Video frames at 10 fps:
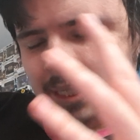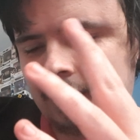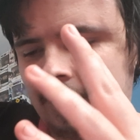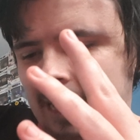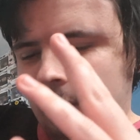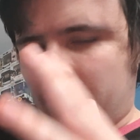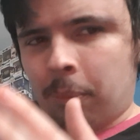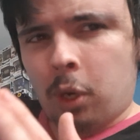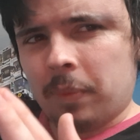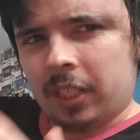Now, at the
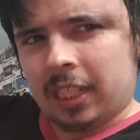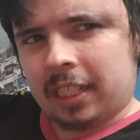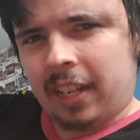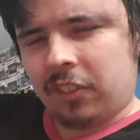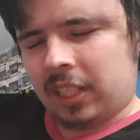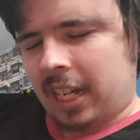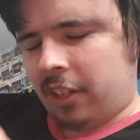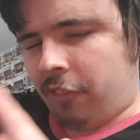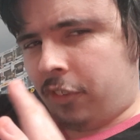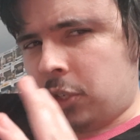moment, Seth's in a
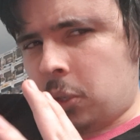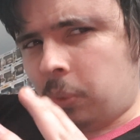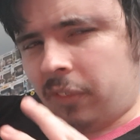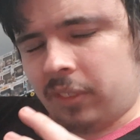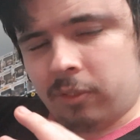feud with